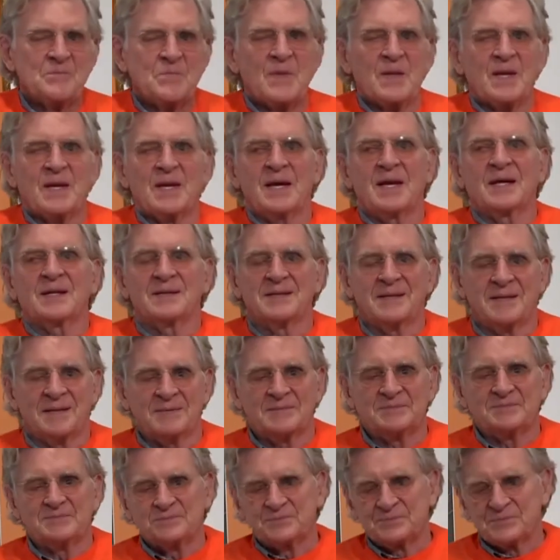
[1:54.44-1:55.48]
And.
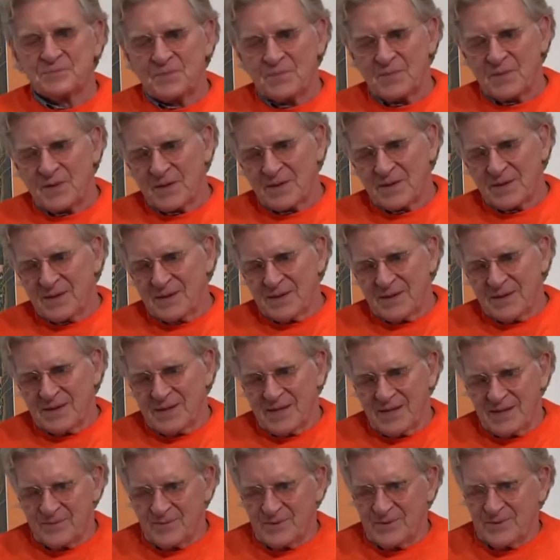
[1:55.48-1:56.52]
Um,
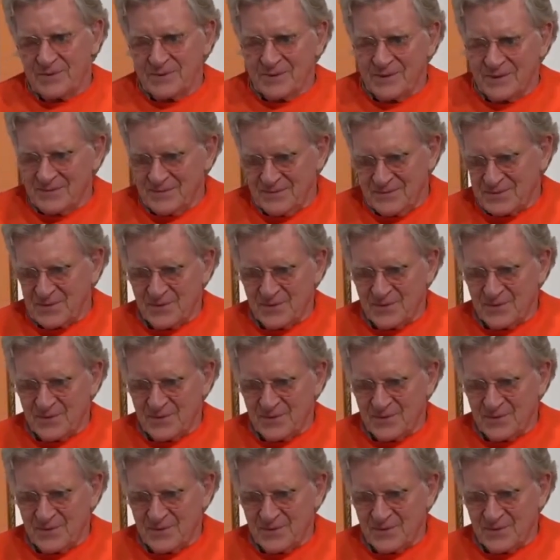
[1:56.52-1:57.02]
And we were,